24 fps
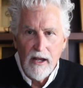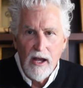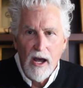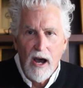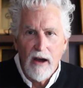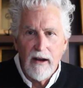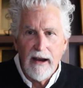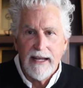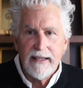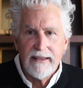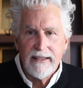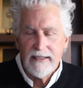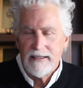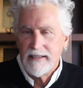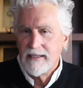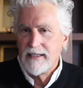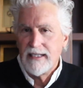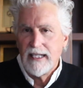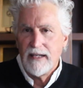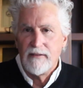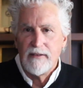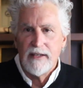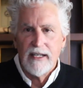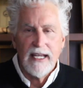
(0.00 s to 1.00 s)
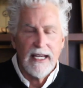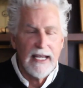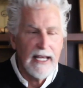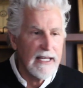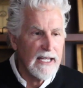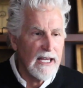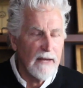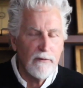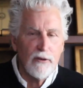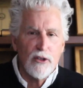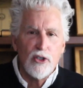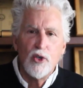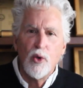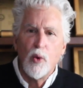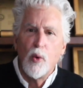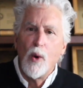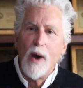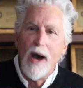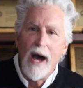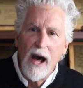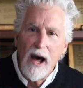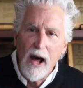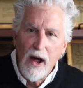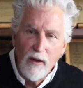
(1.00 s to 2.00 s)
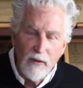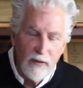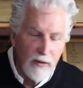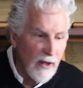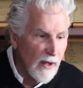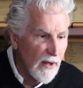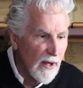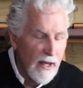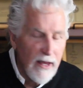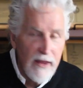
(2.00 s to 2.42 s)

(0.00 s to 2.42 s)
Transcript: All right, this is Stephen Key. I gave you 12